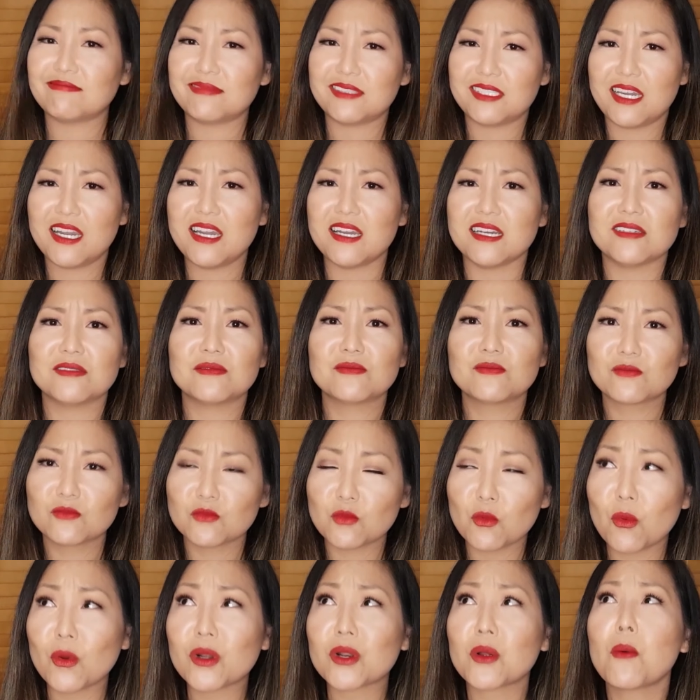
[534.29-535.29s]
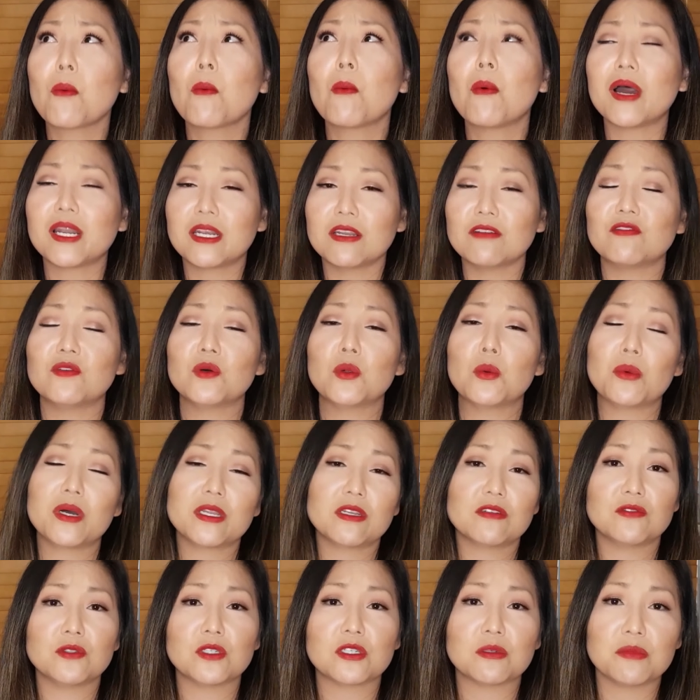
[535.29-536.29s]
Yeah, what a wonderful,
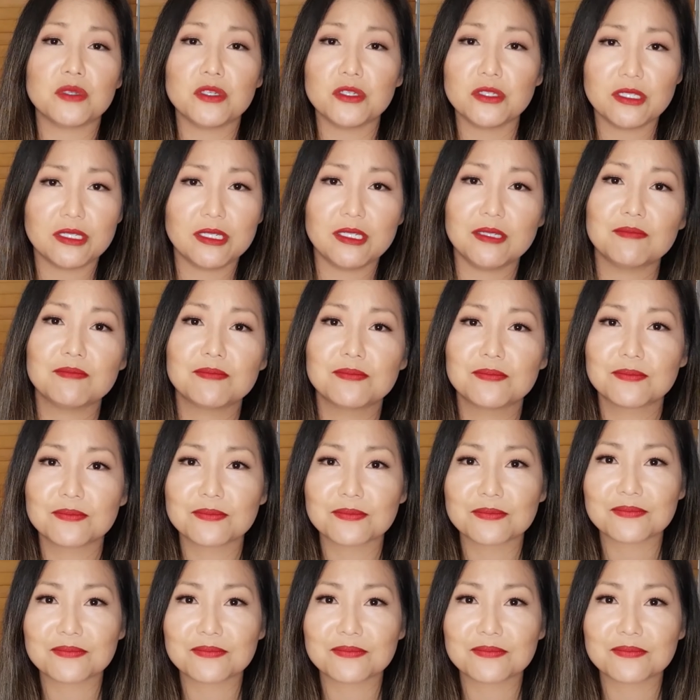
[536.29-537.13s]
wonderful community.